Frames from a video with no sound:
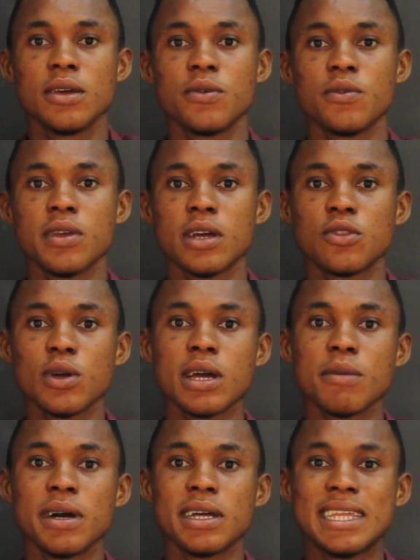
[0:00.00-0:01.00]
we are talking
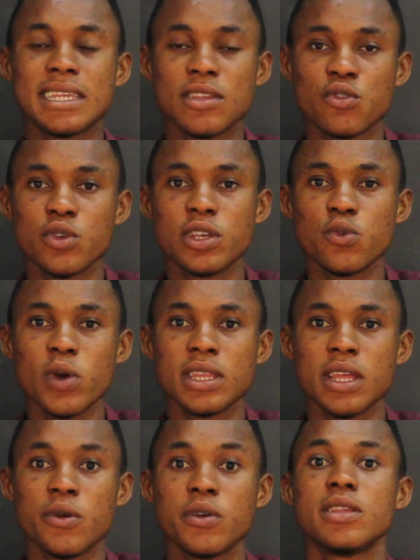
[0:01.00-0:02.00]
about the situation where
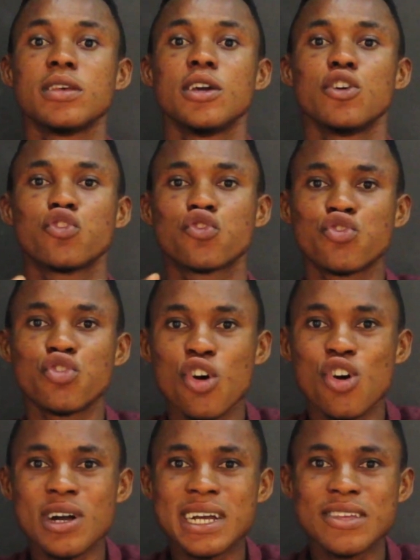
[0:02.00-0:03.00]
there is
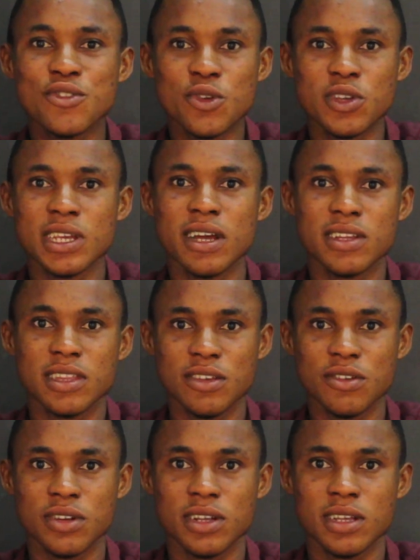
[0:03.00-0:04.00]
strong social
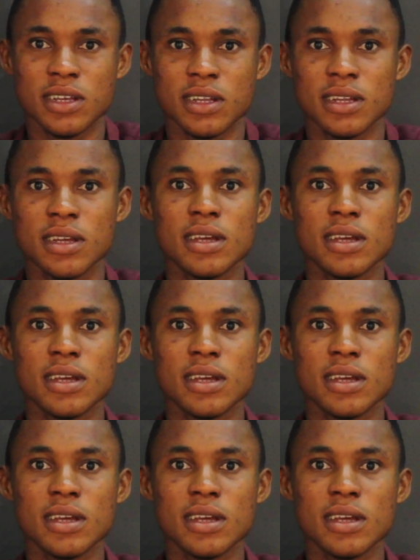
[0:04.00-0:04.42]
integration.